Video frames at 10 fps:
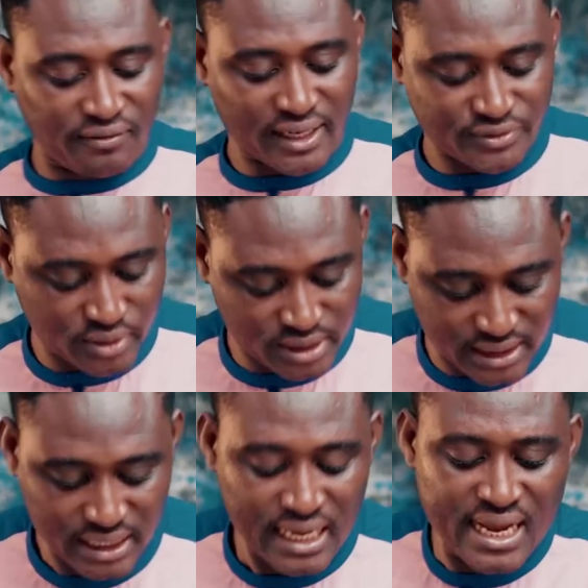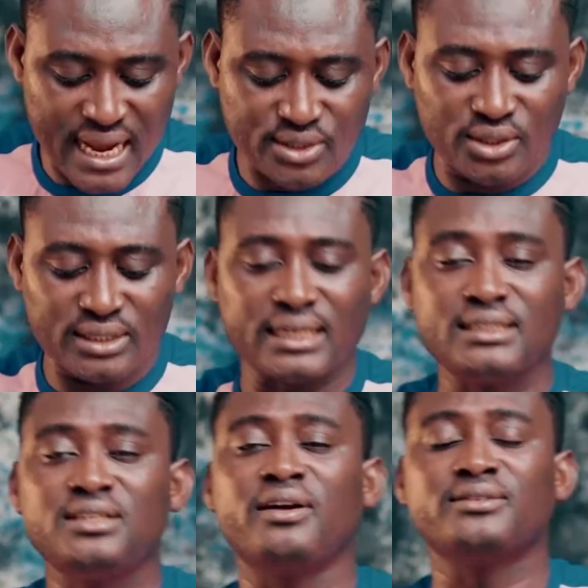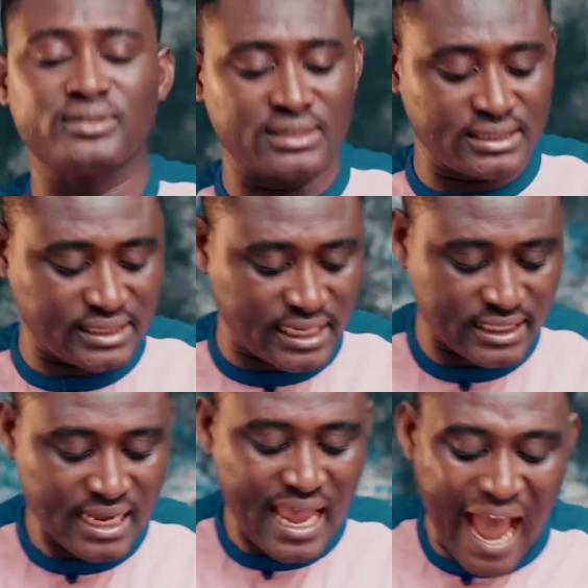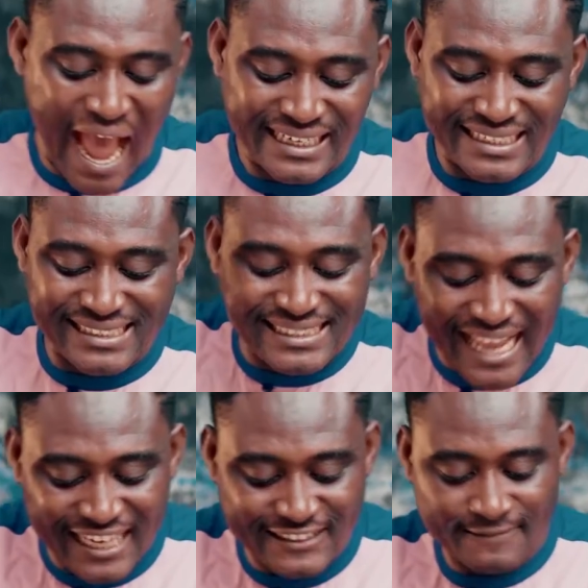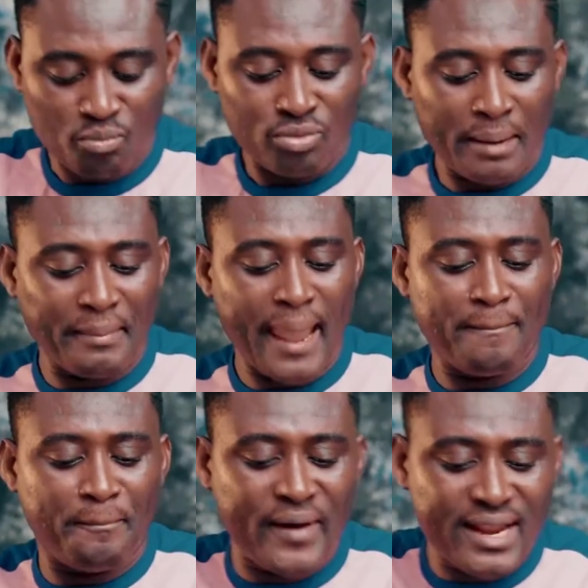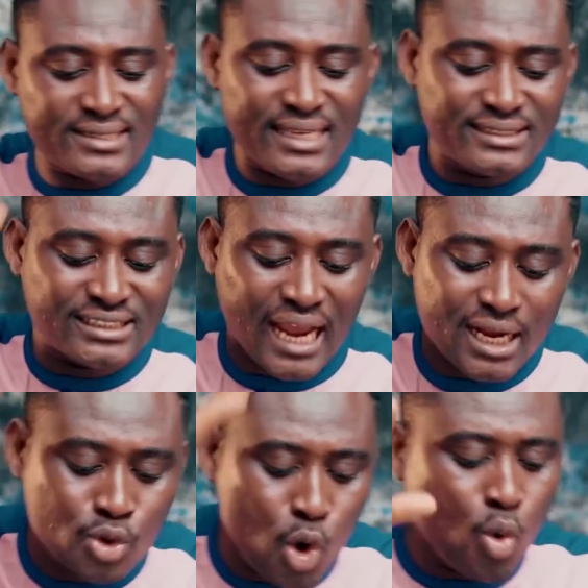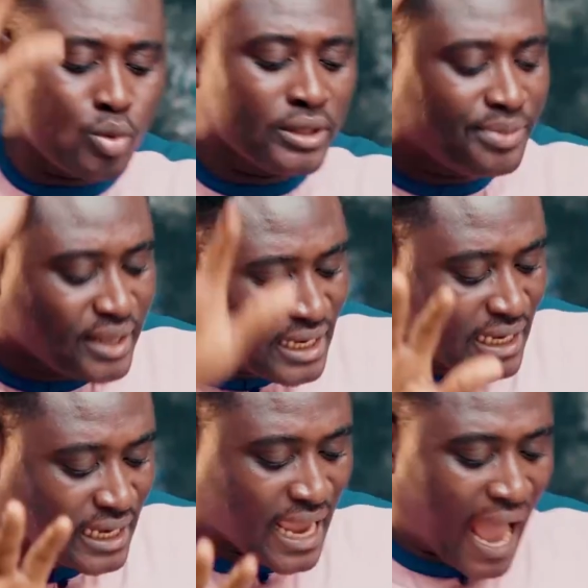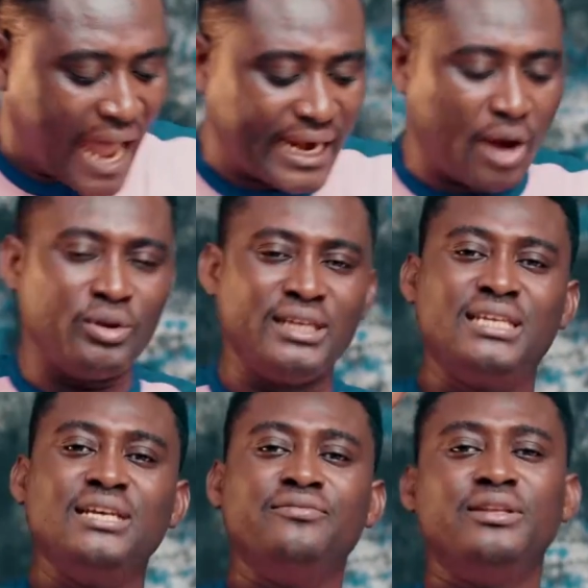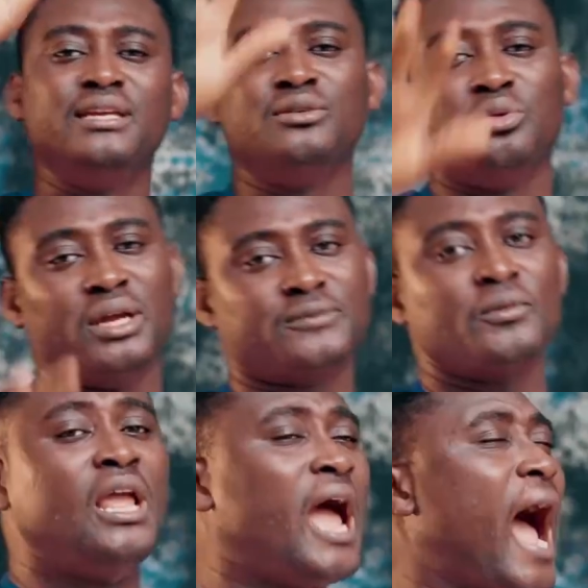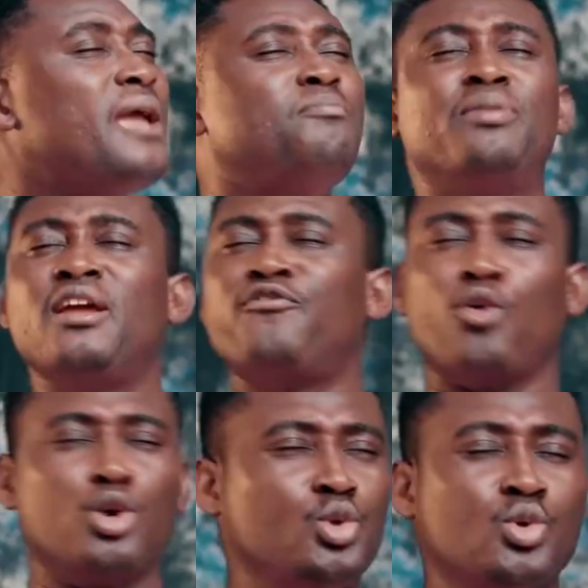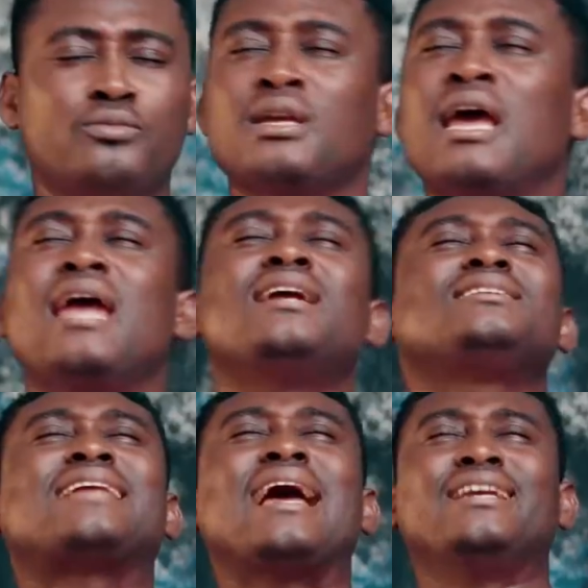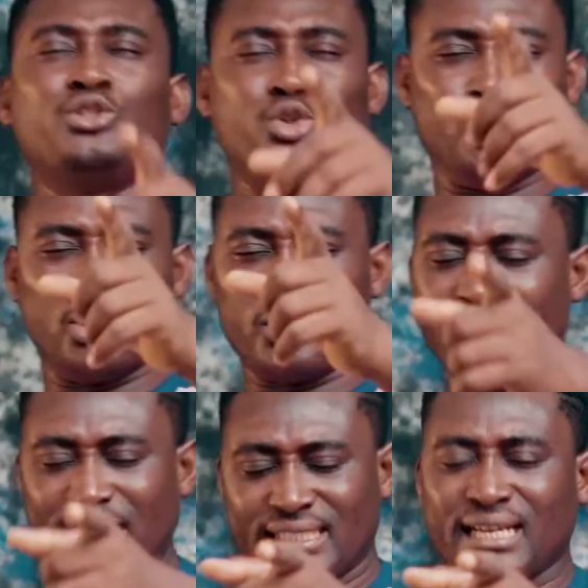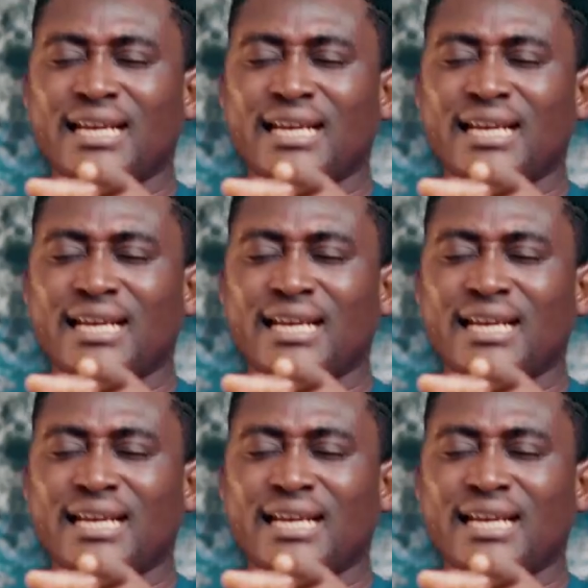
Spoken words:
verse 14. Exodus 33, verse 14 says, "And he said, My presence shall go with thee, and I will give thee rest. I pray for you. Enter into your rest